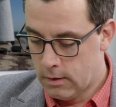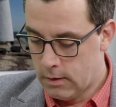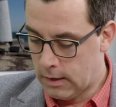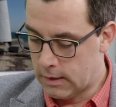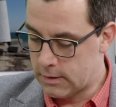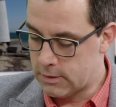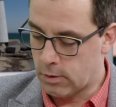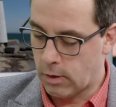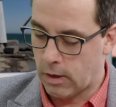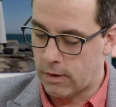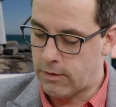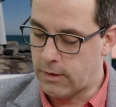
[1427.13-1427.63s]

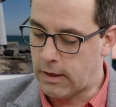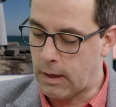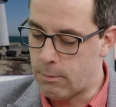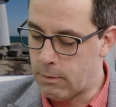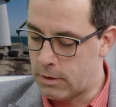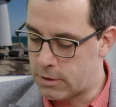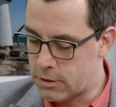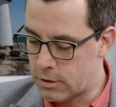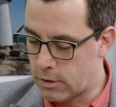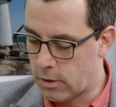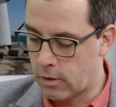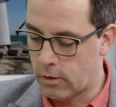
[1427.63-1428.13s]
And so I think I
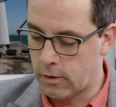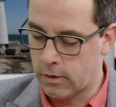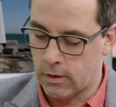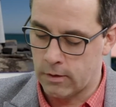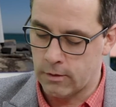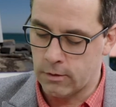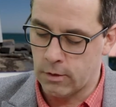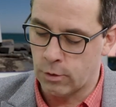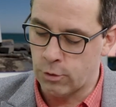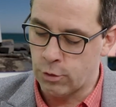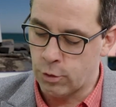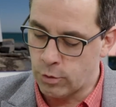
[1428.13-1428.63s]
mentioned
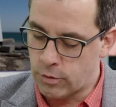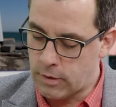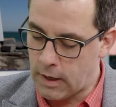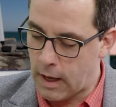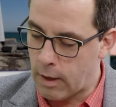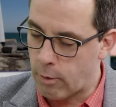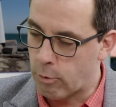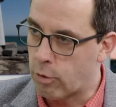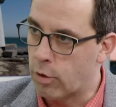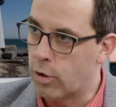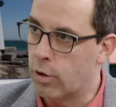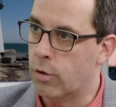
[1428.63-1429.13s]
earlier, you know,
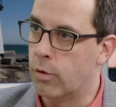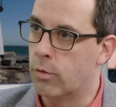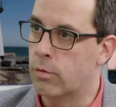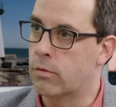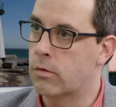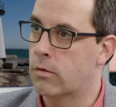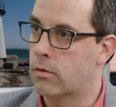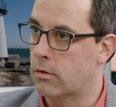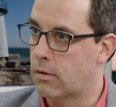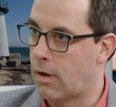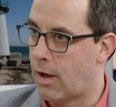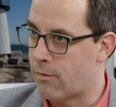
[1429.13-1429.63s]
Newtown
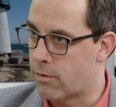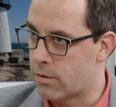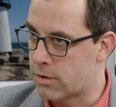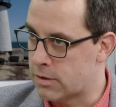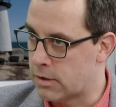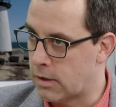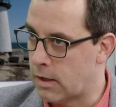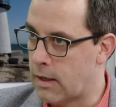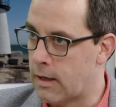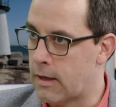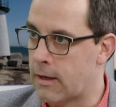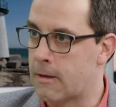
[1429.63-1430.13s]
Road,
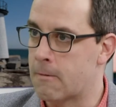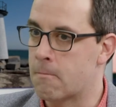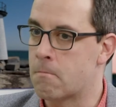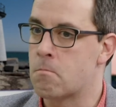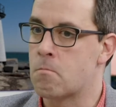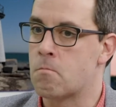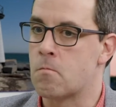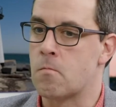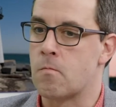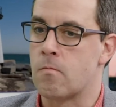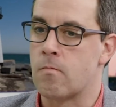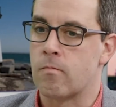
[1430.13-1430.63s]
Lover's Lane,
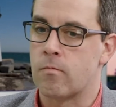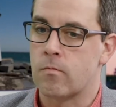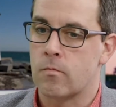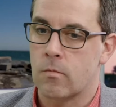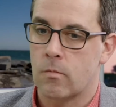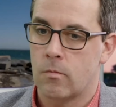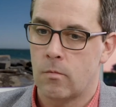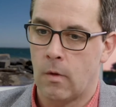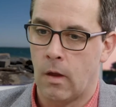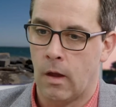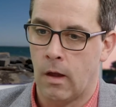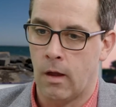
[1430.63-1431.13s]

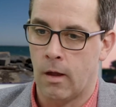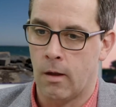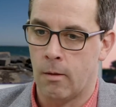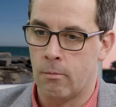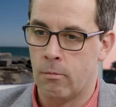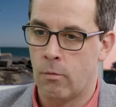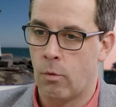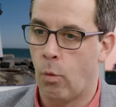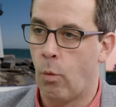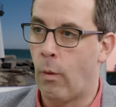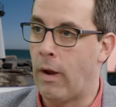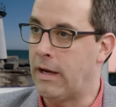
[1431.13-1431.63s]

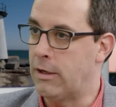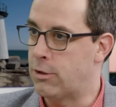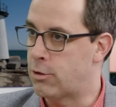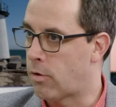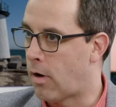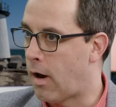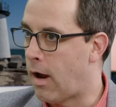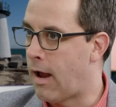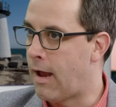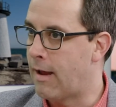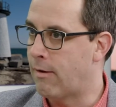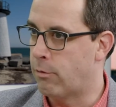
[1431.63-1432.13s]
um, Waitt
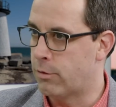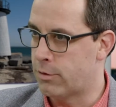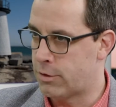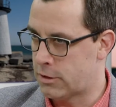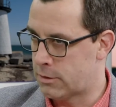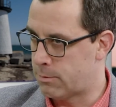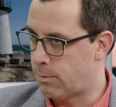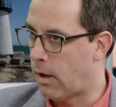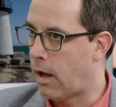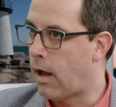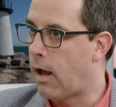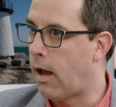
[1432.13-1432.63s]
Drive, which
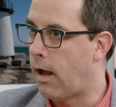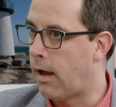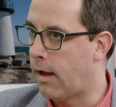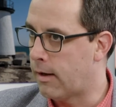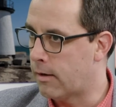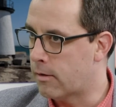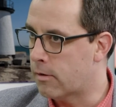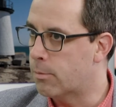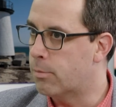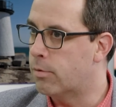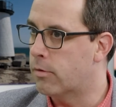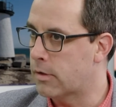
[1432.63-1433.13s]
is
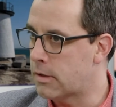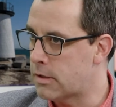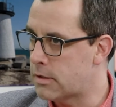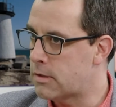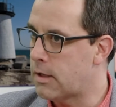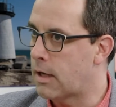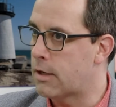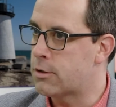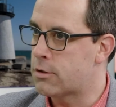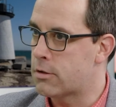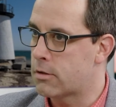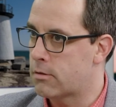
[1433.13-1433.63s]
behind the police
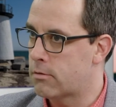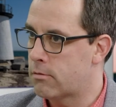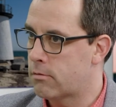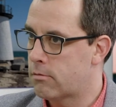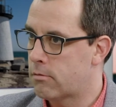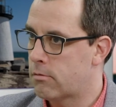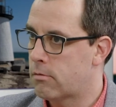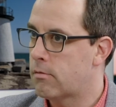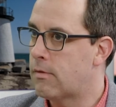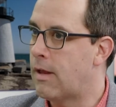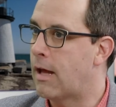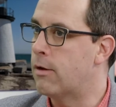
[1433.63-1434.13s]
station,
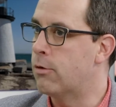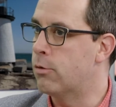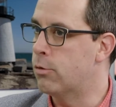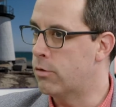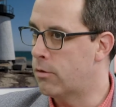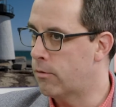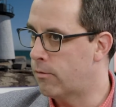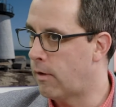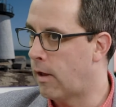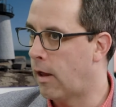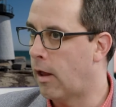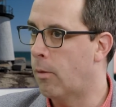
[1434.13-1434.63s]
that mm-hmm. new
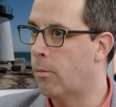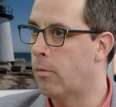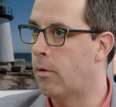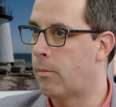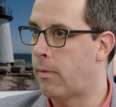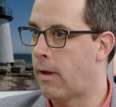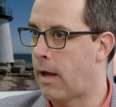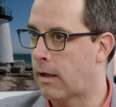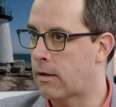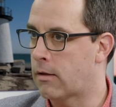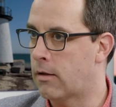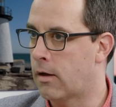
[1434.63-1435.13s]

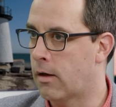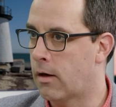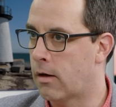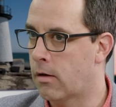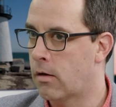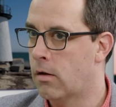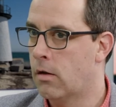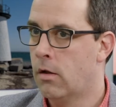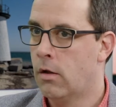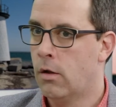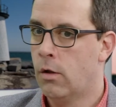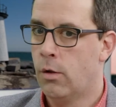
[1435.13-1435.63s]
development back
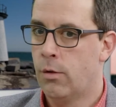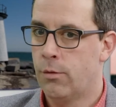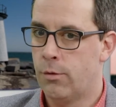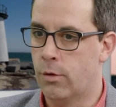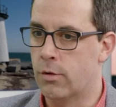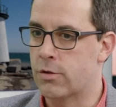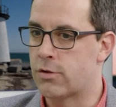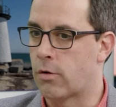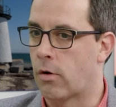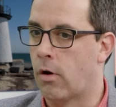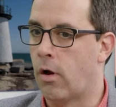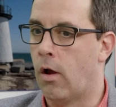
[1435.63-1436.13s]
there.
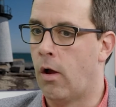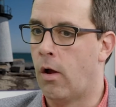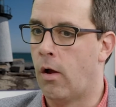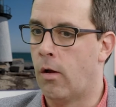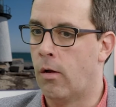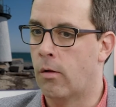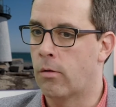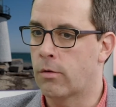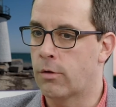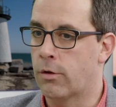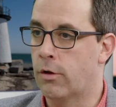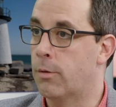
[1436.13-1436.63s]
Those are
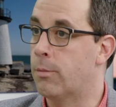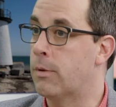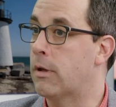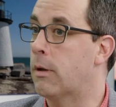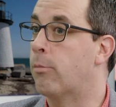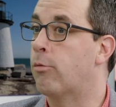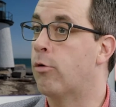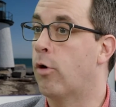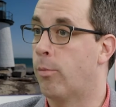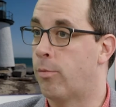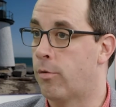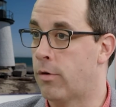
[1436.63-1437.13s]
all going to be
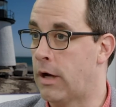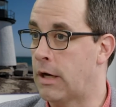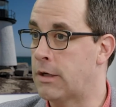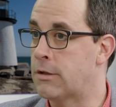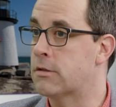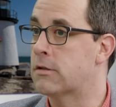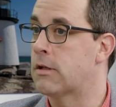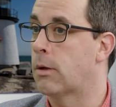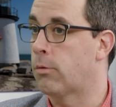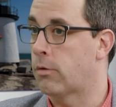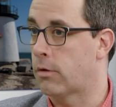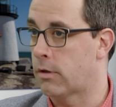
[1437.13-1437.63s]

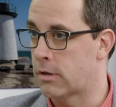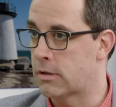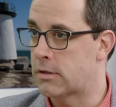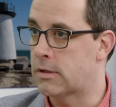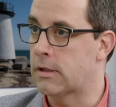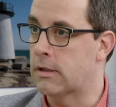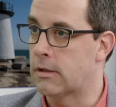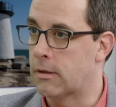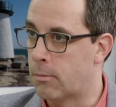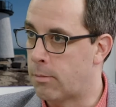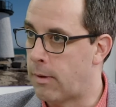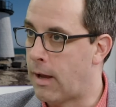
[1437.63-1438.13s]
appropriations that we're going to
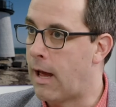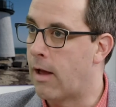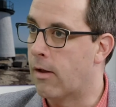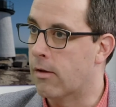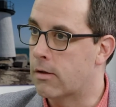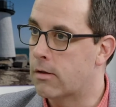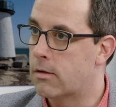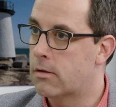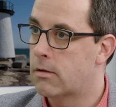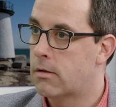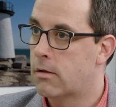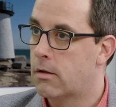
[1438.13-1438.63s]
see in the
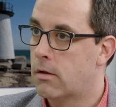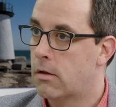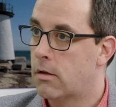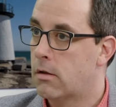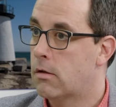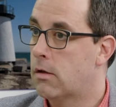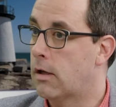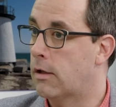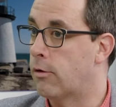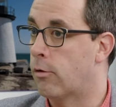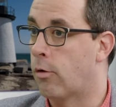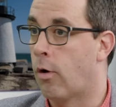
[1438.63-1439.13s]
ballot.
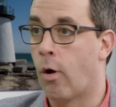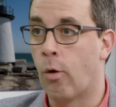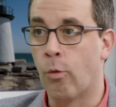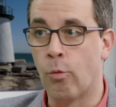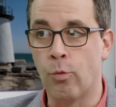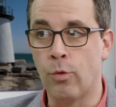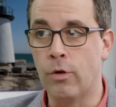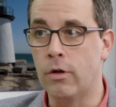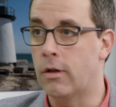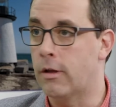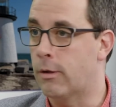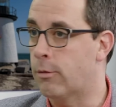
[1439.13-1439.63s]
And they're all
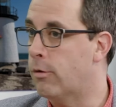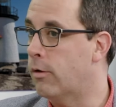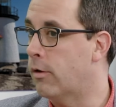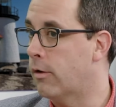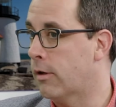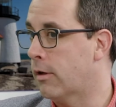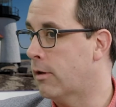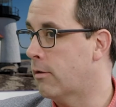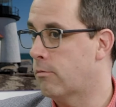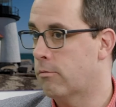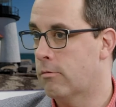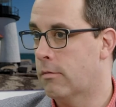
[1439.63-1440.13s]
really,
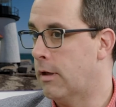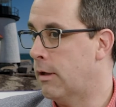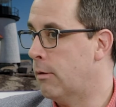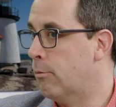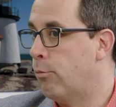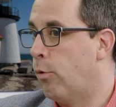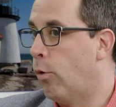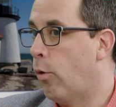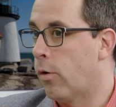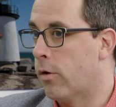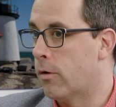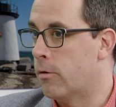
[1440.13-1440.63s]
really
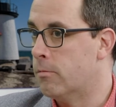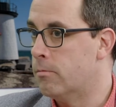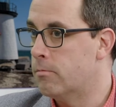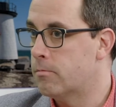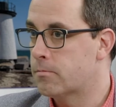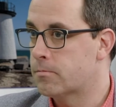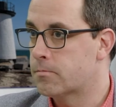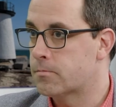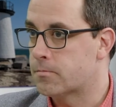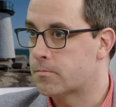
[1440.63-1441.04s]
important.